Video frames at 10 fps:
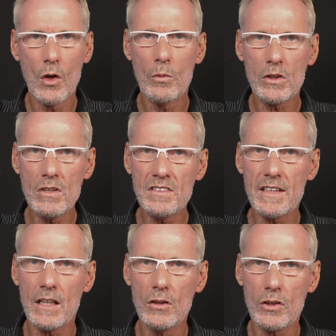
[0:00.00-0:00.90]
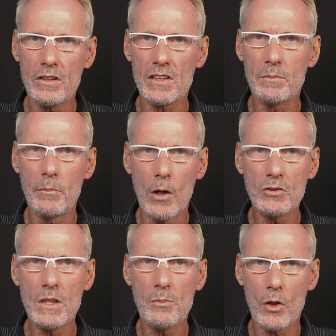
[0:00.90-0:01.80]
we're going to take a look at this
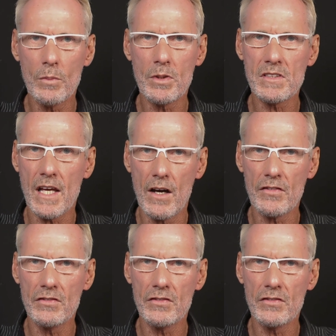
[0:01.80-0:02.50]
multi-purpose health